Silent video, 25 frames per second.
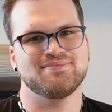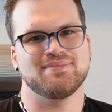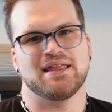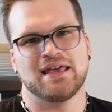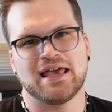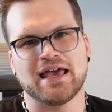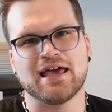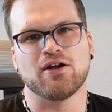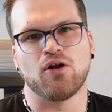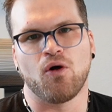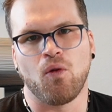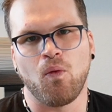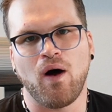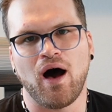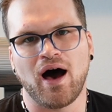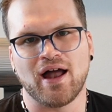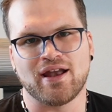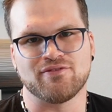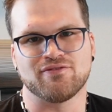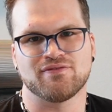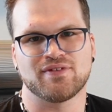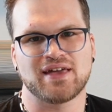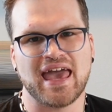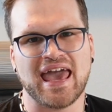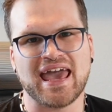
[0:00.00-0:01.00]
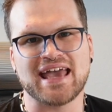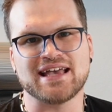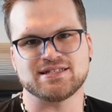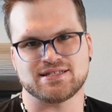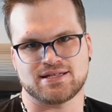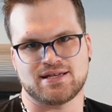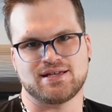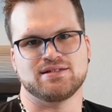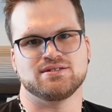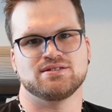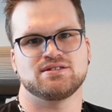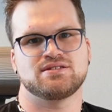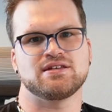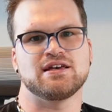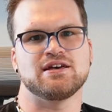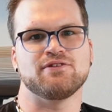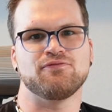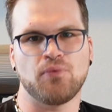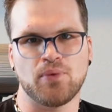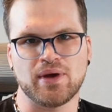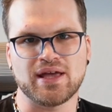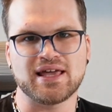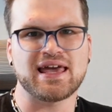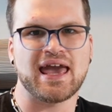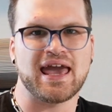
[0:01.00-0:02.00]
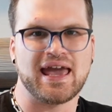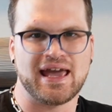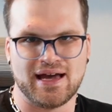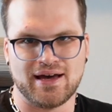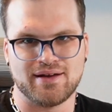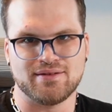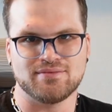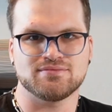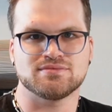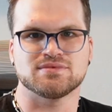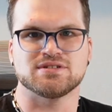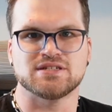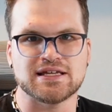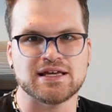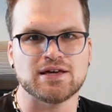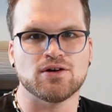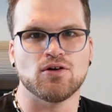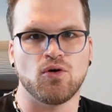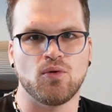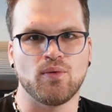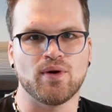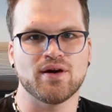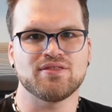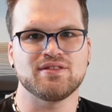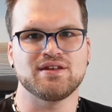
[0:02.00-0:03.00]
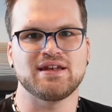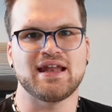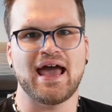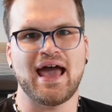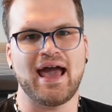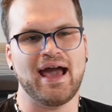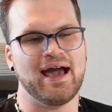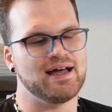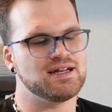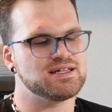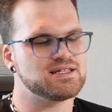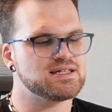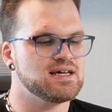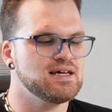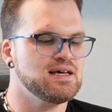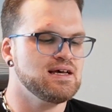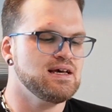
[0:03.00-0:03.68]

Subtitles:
in a lot of cases if we can't deal with NAT.